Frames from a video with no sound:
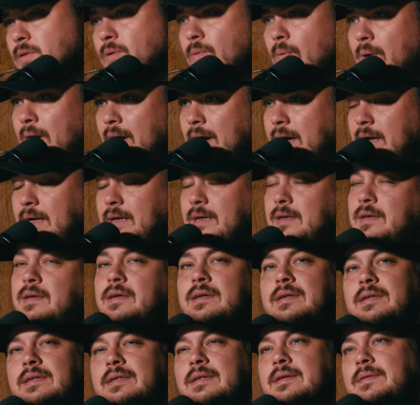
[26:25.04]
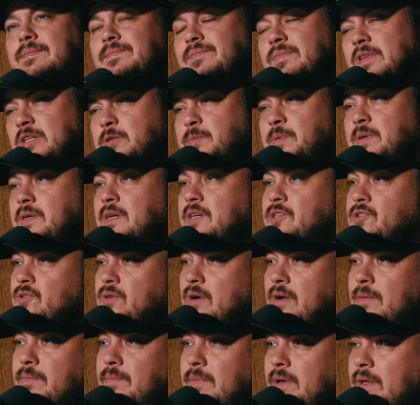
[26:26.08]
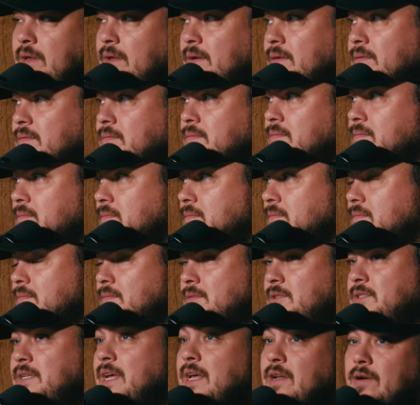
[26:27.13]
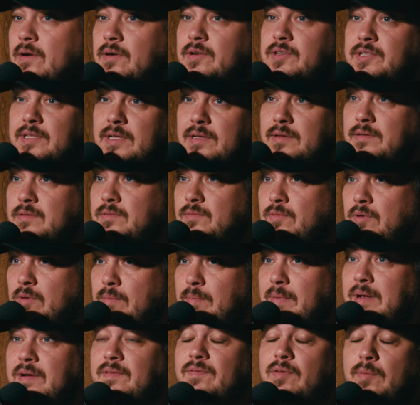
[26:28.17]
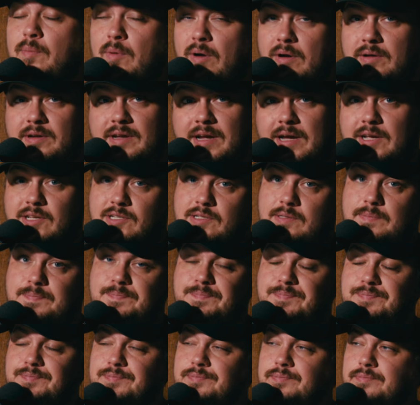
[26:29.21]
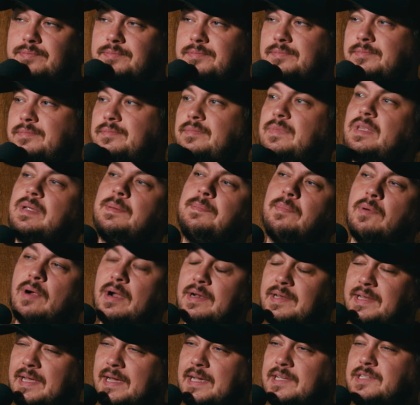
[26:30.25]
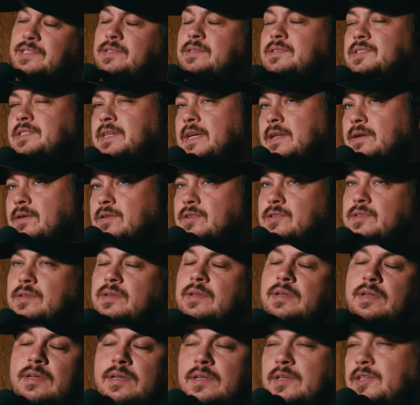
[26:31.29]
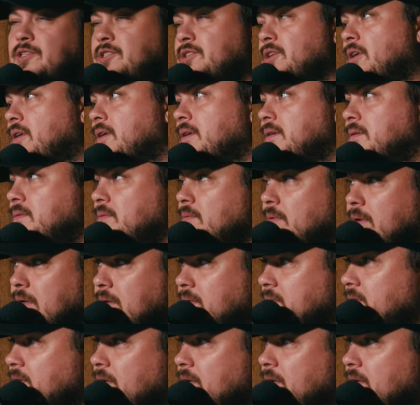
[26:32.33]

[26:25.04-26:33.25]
why. It's because you're not meeting standards that were met for broadcast. Broadcast standards started when,